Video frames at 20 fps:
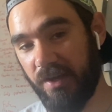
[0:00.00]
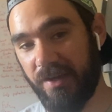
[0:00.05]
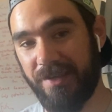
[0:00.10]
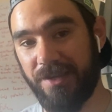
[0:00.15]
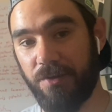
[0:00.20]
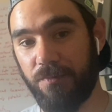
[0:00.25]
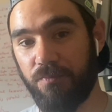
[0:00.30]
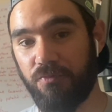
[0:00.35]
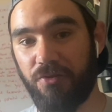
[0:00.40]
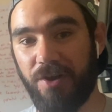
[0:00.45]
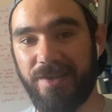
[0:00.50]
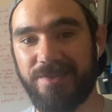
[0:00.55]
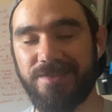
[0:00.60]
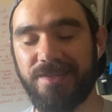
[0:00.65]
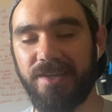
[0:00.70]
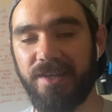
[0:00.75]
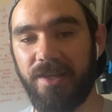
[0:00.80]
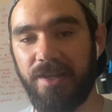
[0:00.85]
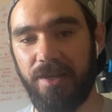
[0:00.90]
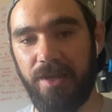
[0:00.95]
a
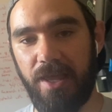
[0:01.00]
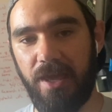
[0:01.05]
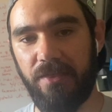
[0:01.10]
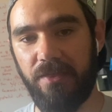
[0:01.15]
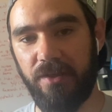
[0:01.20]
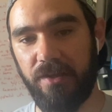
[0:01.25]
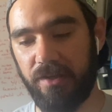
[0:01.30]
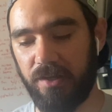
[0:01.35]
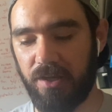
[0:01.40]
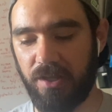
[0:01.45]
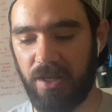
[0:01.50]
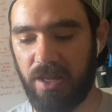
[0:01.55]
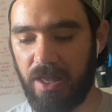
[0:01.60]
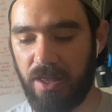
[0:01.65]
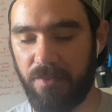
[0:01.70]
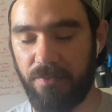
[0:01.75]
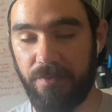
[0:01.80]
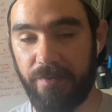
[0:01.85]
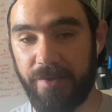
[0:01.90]
Cabretta leather glove